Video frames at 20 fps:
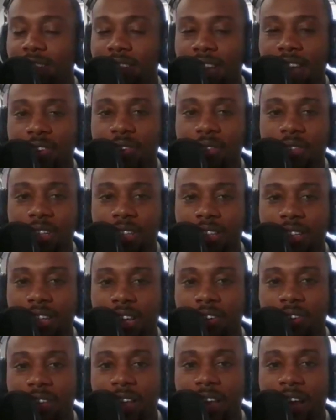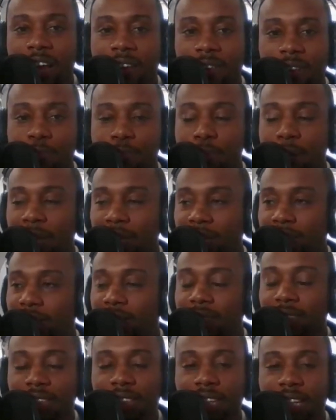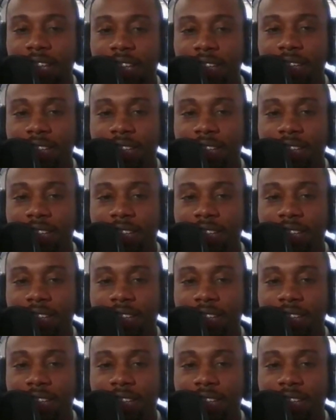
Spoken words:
they have their pensions, and